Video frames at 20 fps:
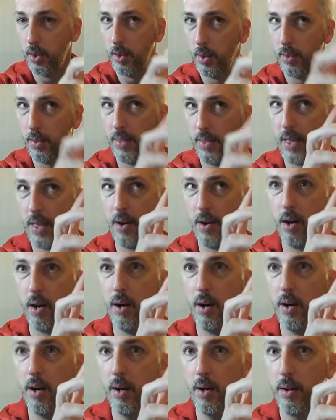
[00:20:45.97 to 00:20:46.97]
that
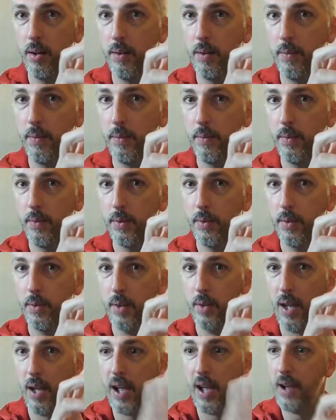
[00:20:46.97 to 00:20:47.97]
are
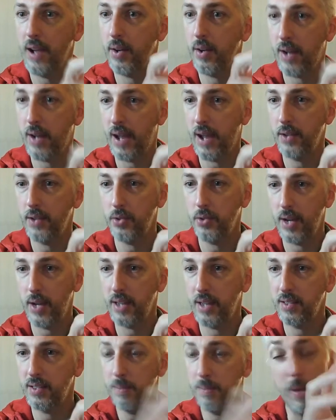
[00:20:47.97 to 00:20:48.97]
higher
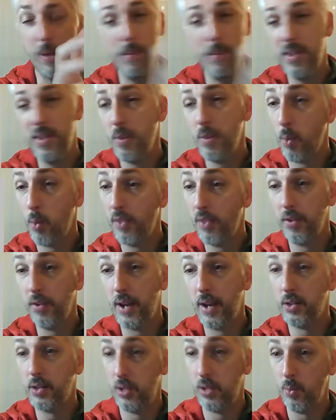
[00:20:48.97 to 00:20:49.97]
contrast, maybe than what they're
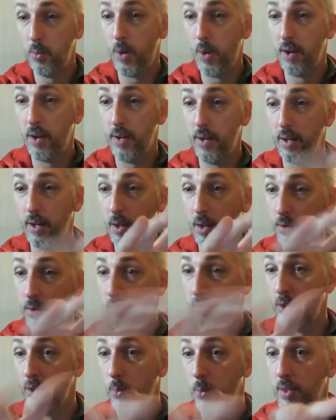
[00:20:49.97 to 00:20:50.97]
actually wearing
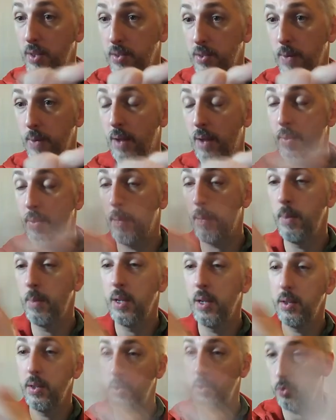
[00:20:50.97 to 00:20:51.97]
to what's around them,
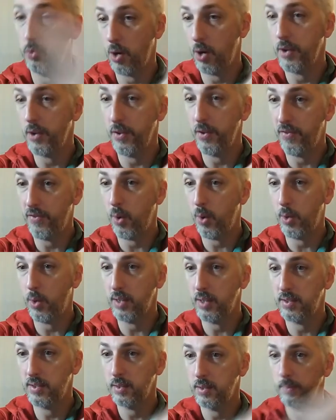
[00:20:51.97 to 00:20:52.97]
to draw your
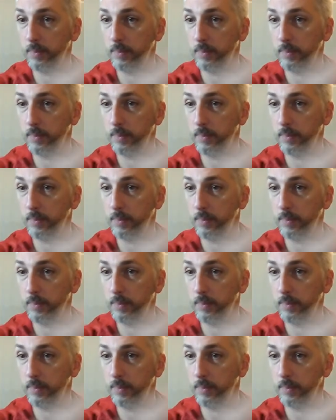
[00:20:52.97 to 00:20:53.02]
focus.